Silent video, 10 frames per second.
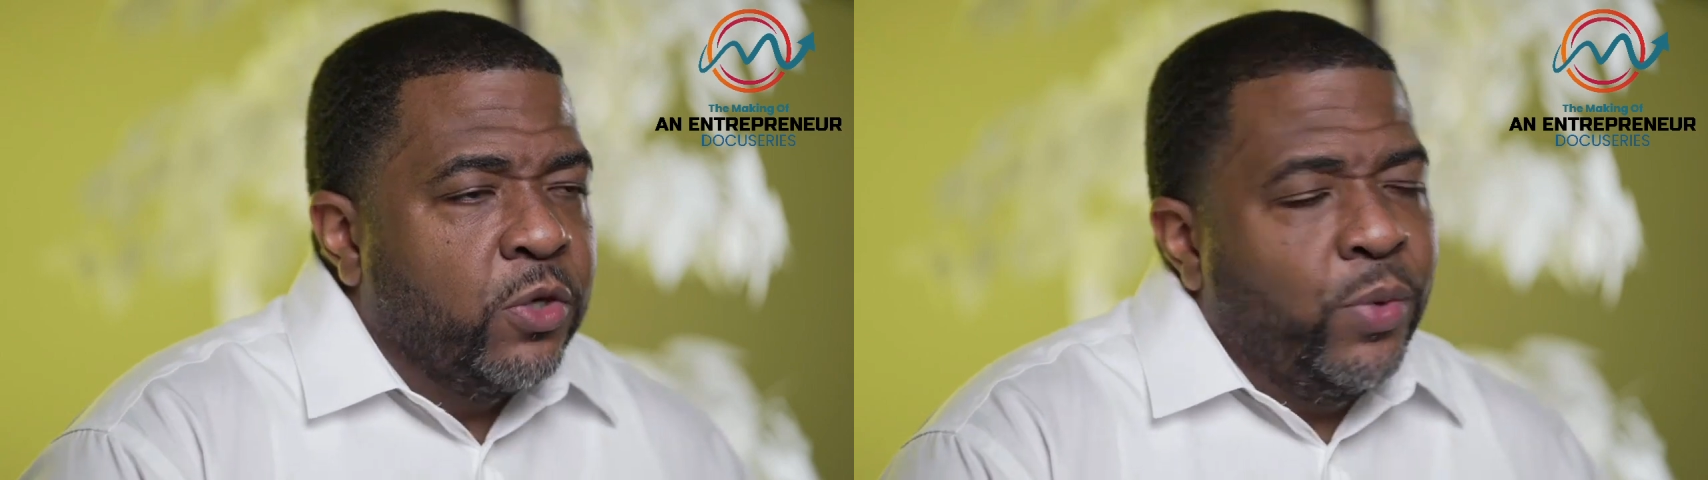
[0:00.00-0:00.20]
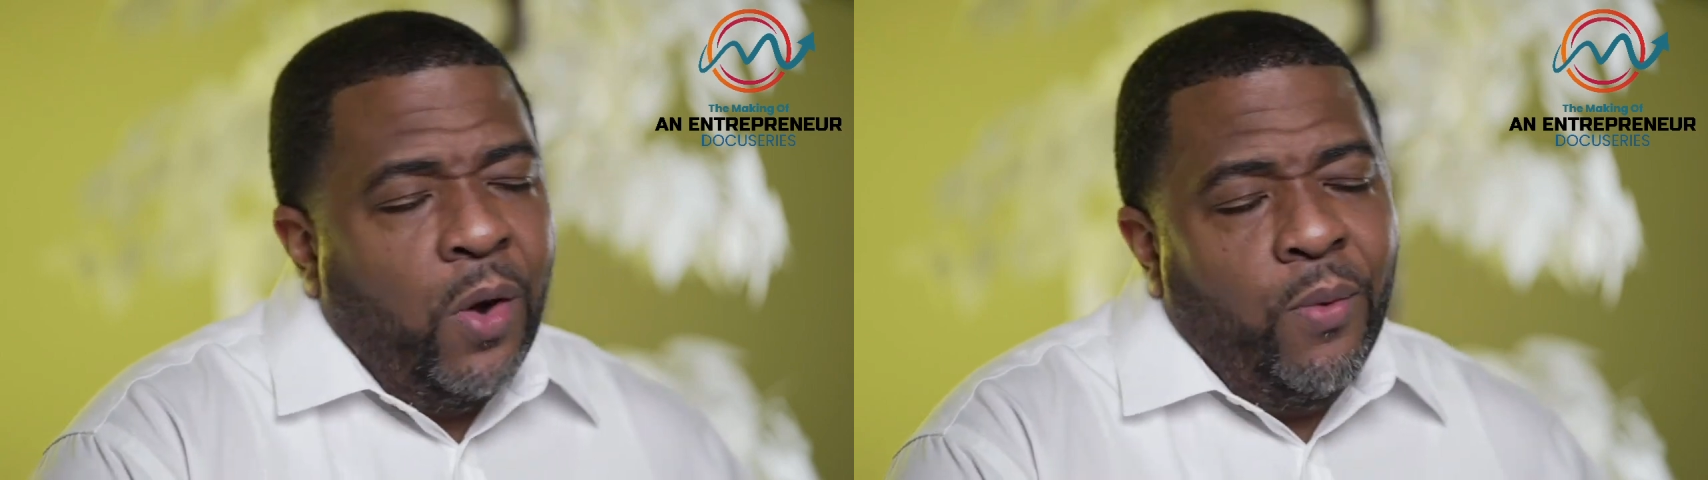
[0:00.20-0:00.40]

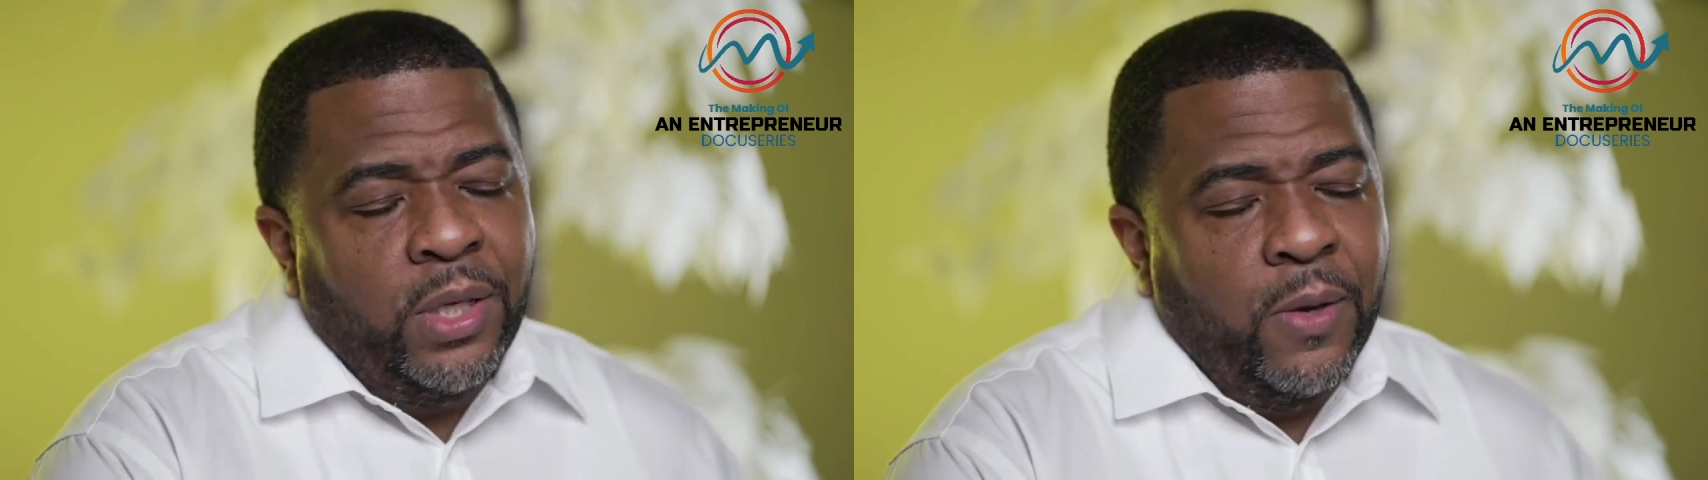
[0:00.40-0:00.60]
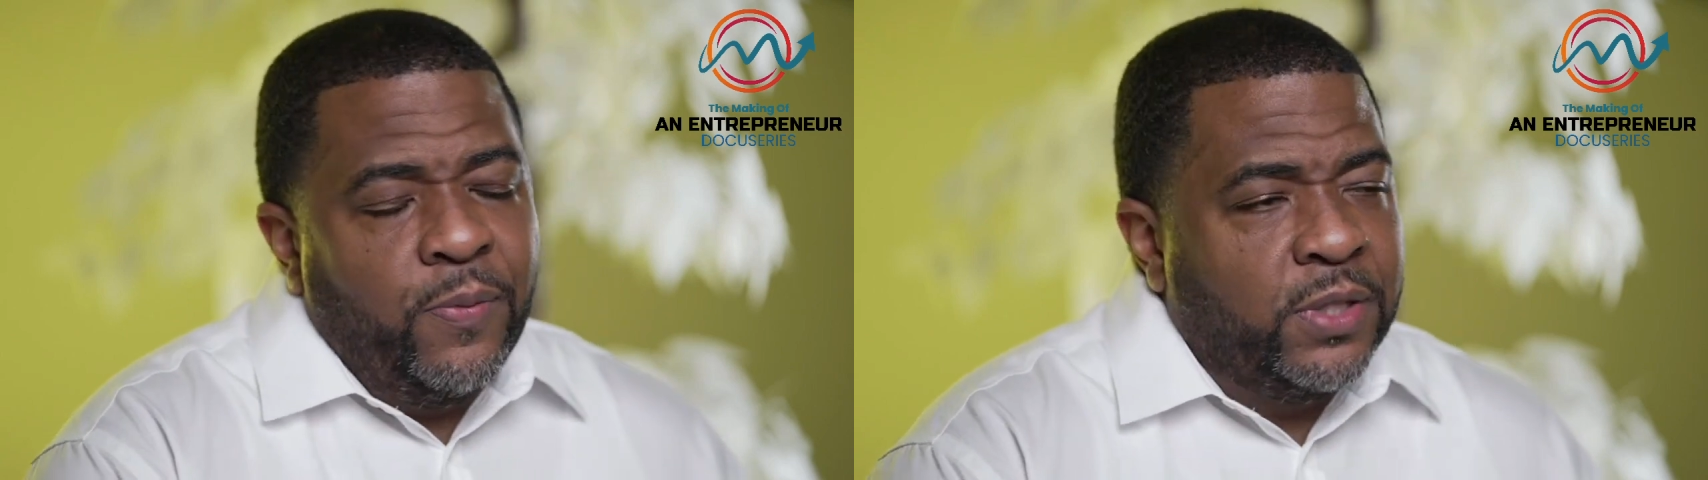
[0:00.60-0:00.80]
So we don't
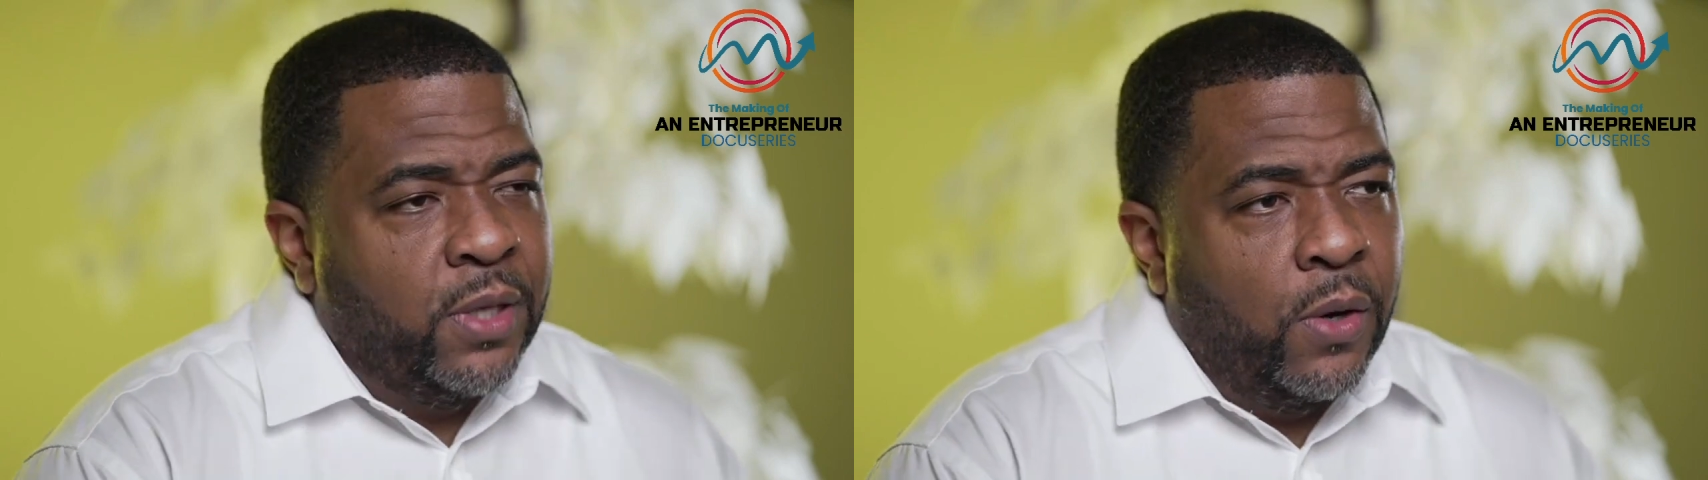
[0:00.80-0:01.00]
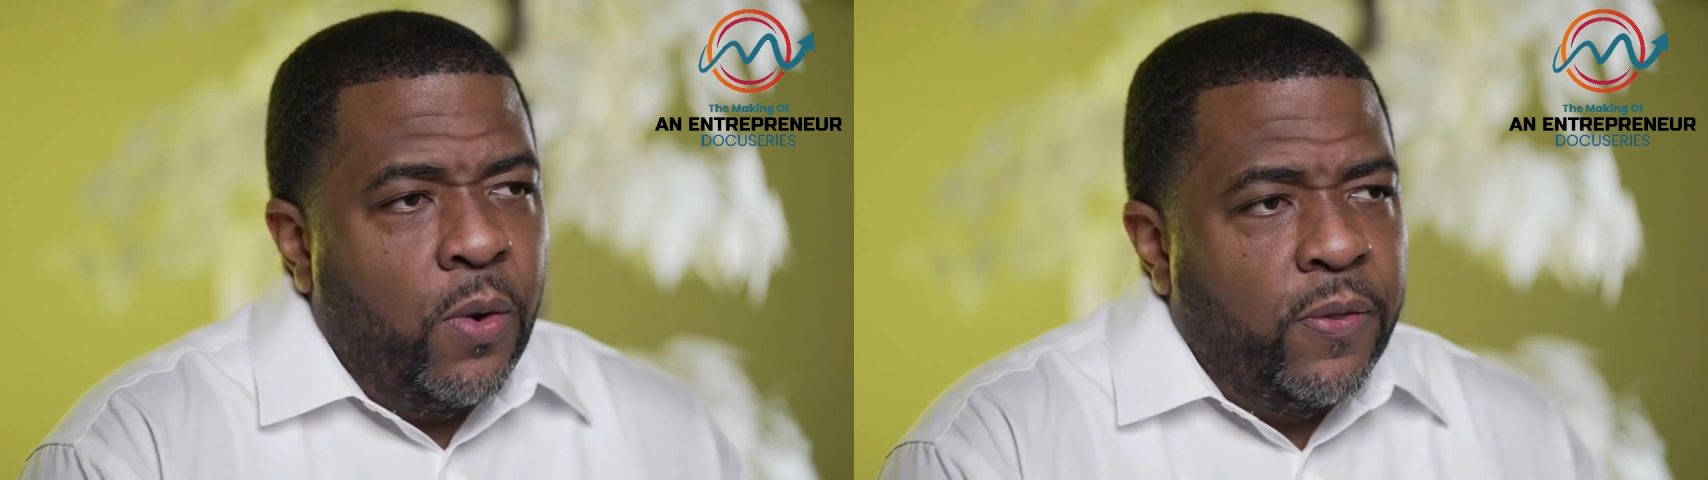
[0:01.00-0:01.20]
want to get
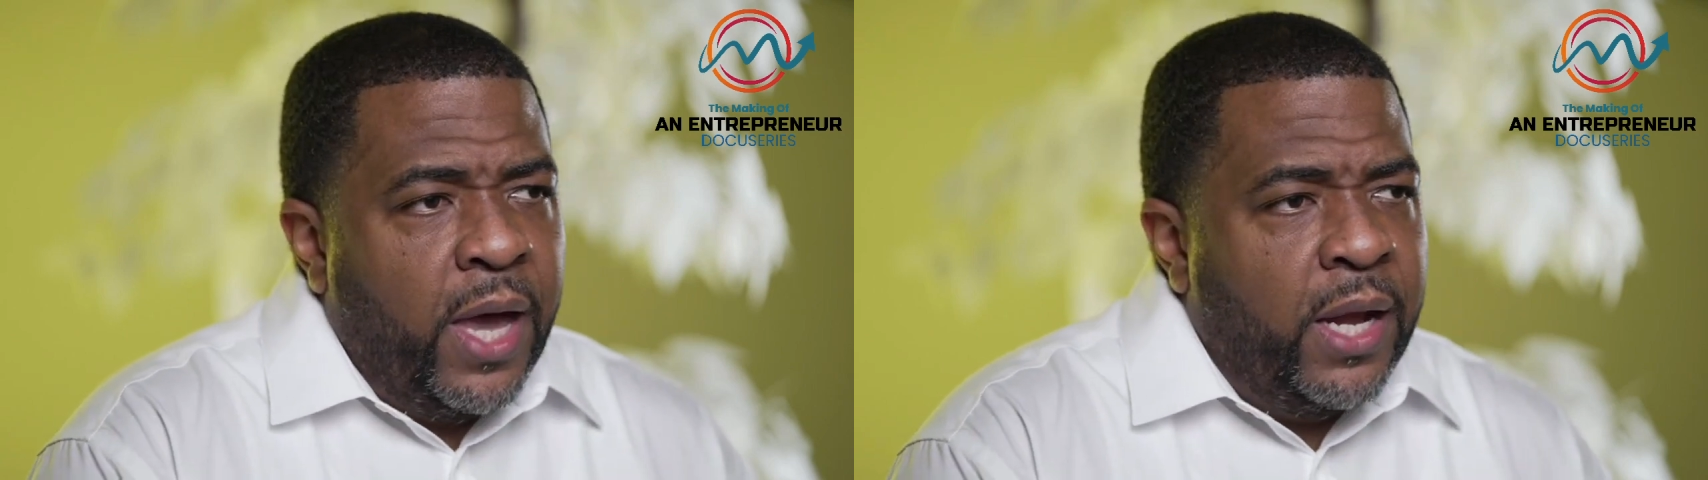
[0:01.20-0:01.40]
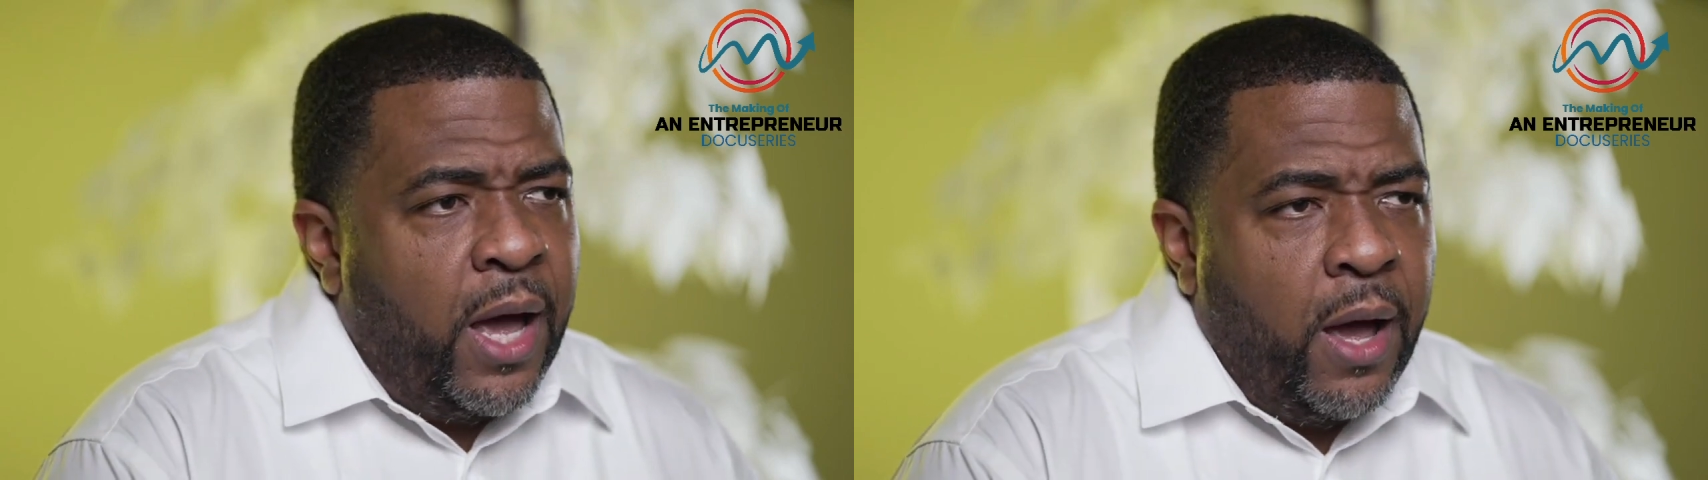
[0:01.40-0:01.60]
stuck on
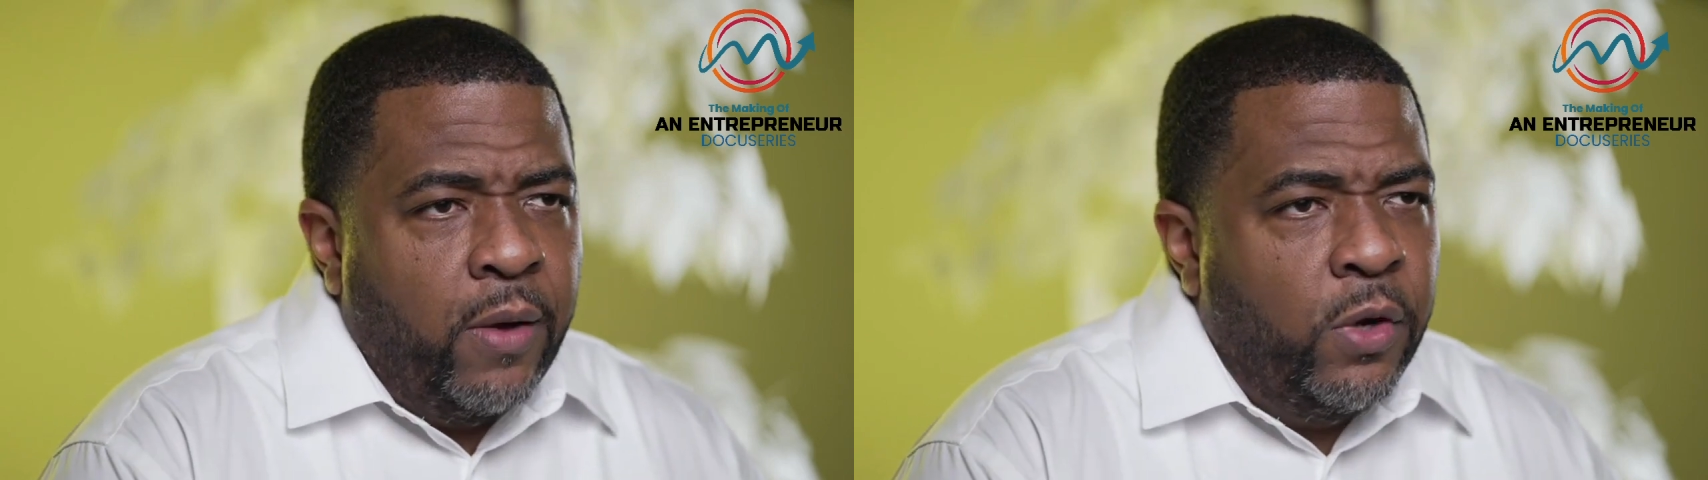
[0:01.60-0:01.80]
that.